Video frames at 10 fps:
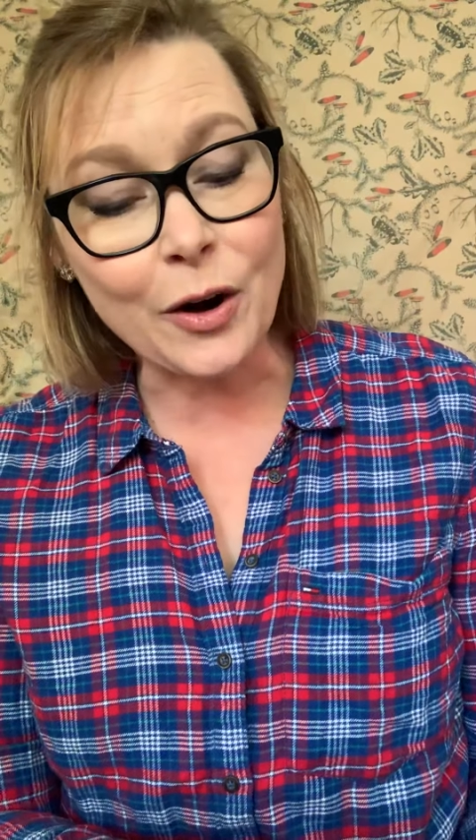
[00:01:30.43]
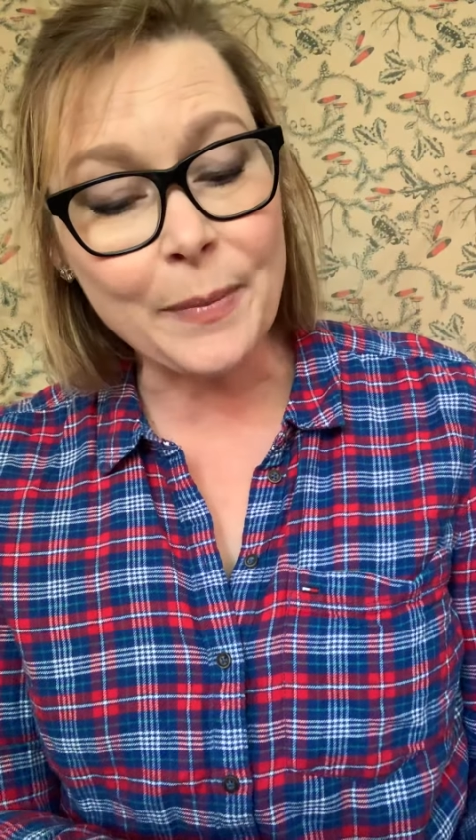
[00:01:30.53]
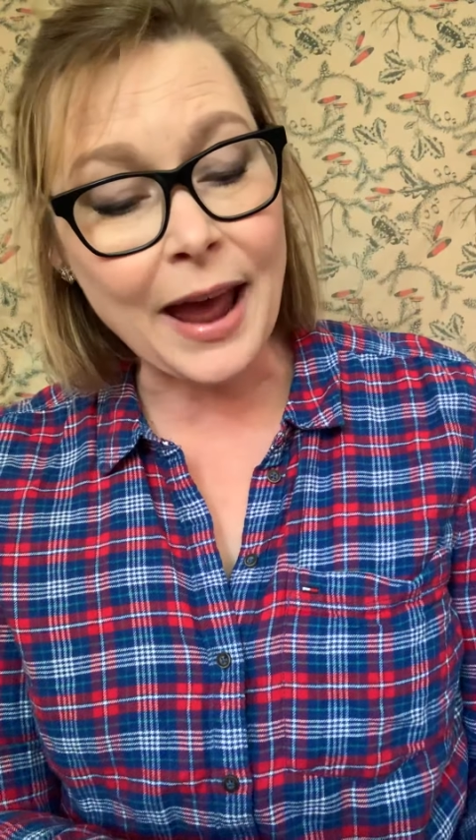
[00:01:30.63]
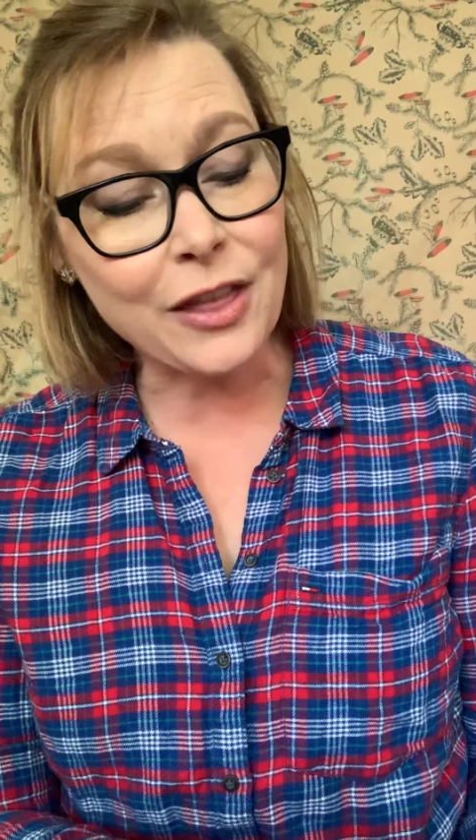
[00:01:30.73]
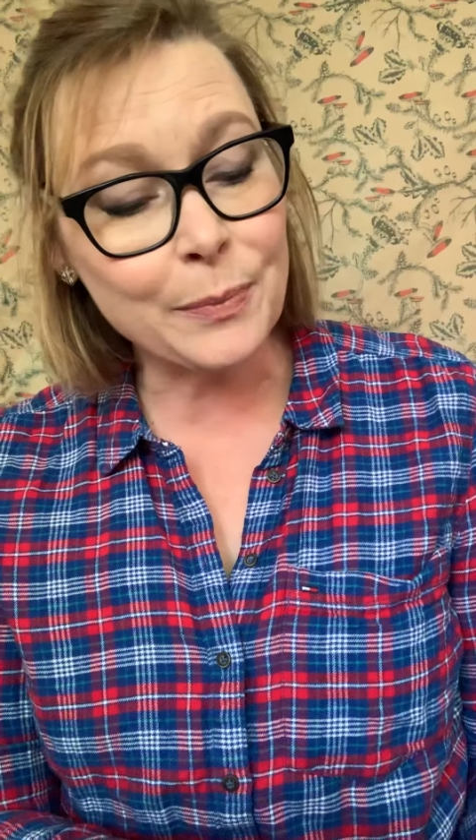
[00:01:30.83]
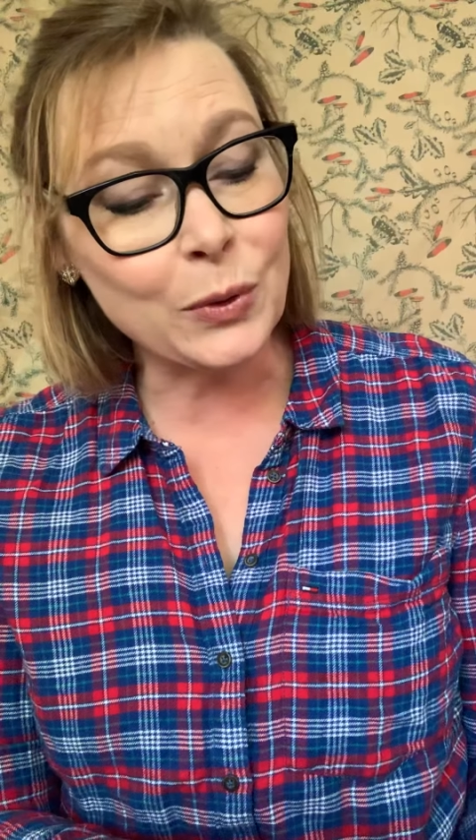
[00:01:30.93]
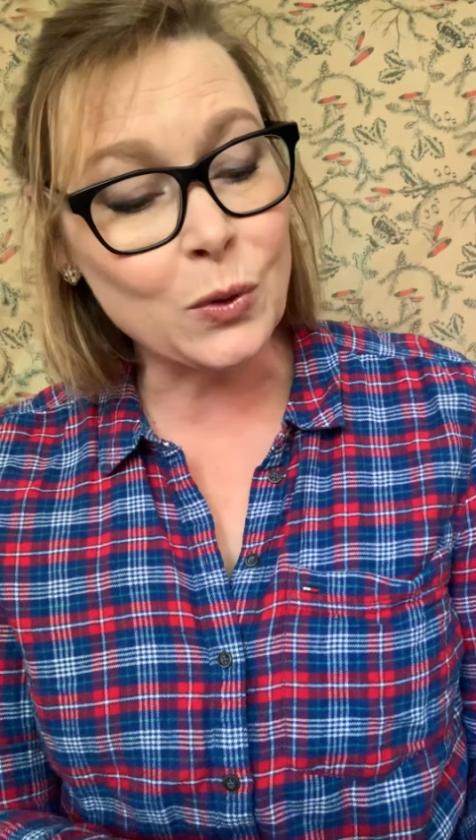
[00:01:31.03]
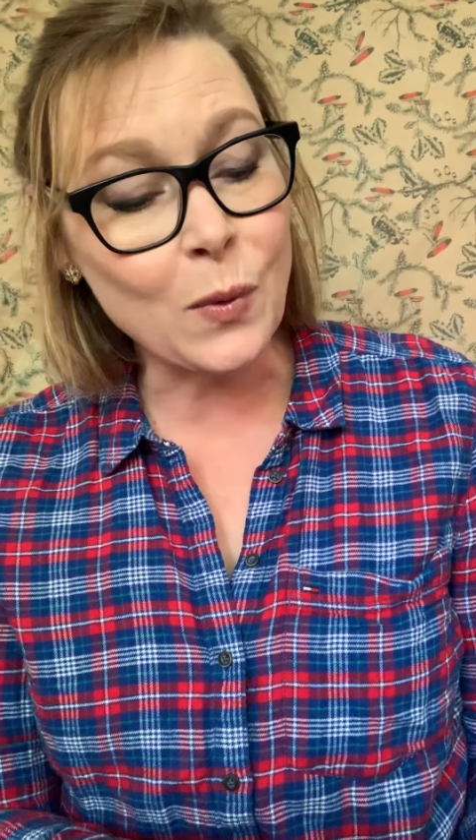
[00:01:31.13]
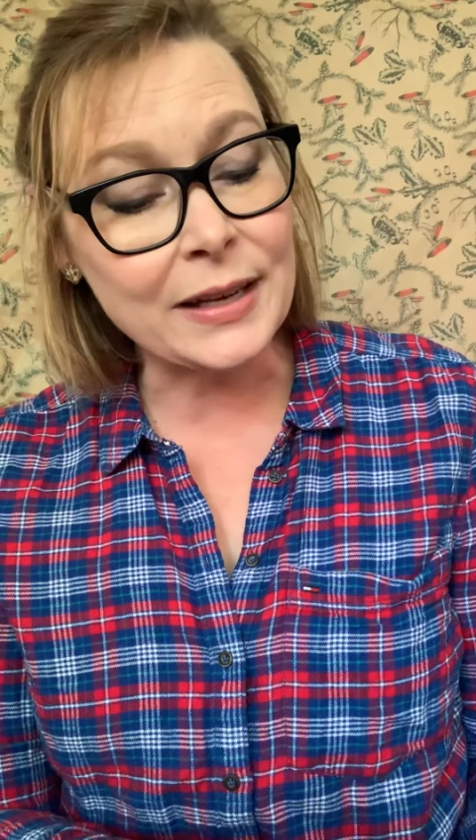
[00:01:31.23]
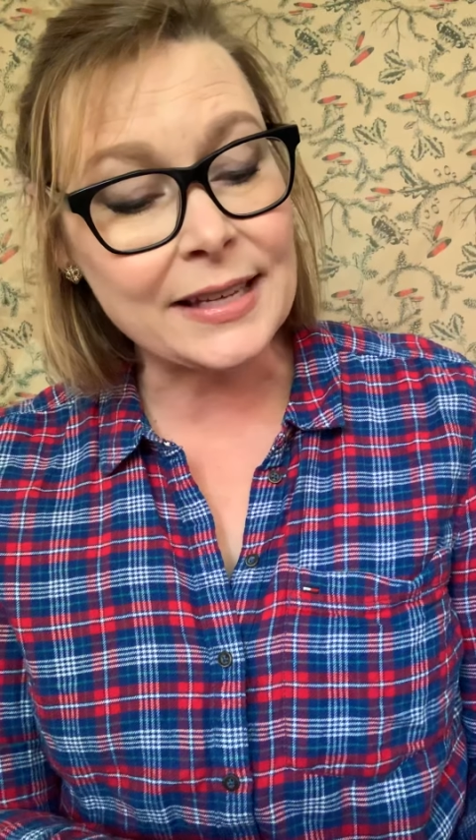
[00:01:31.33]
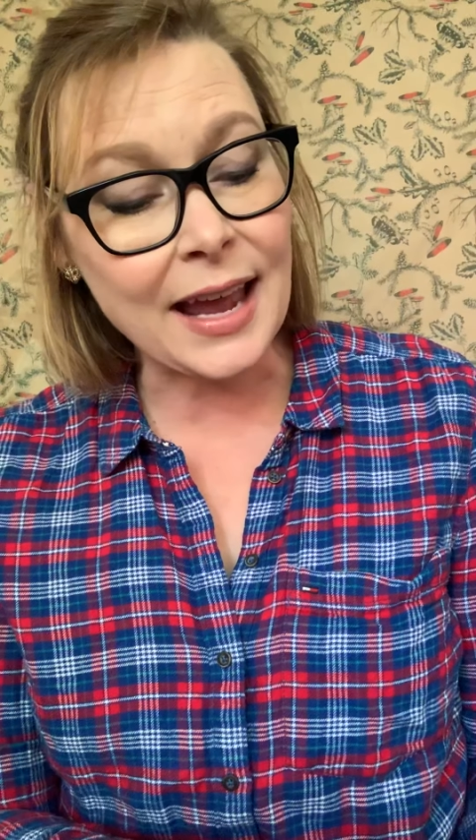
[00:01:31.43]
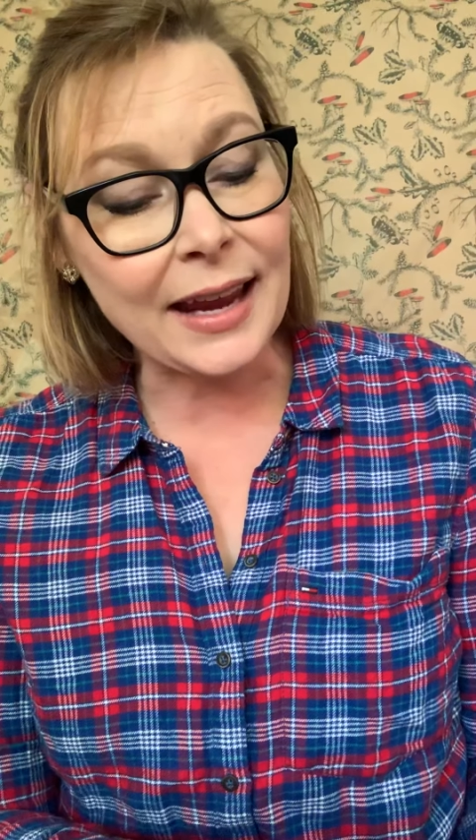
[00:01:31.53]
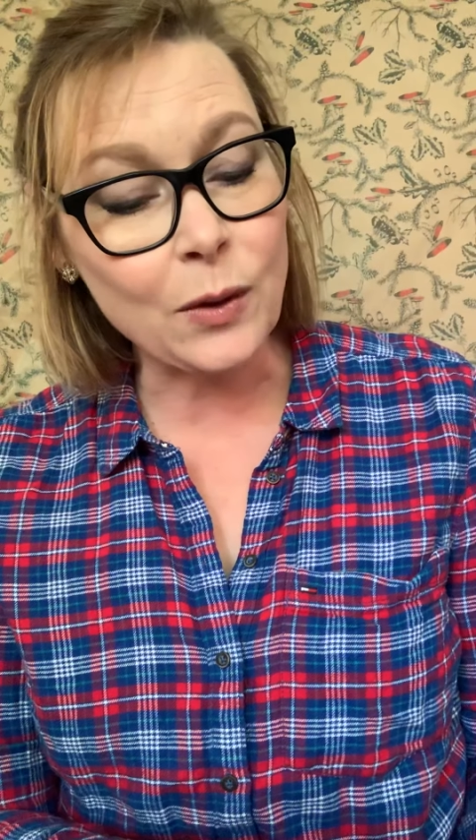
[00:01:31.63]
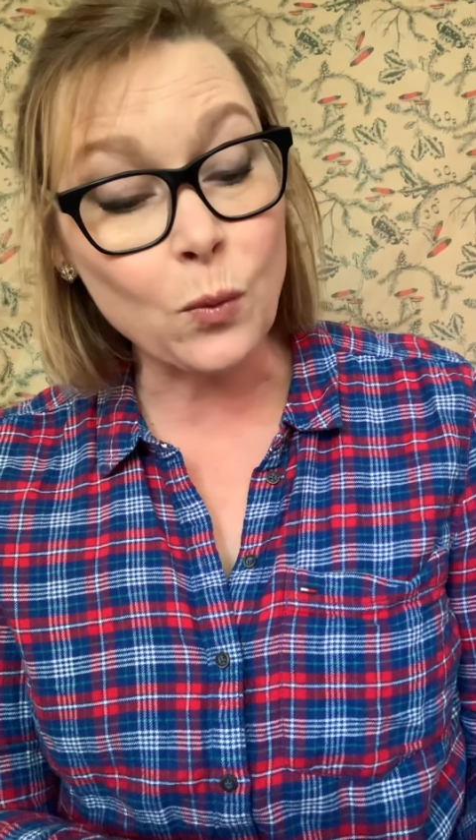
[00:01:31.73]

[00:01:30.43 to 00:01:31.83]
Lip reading: our bath pool one day,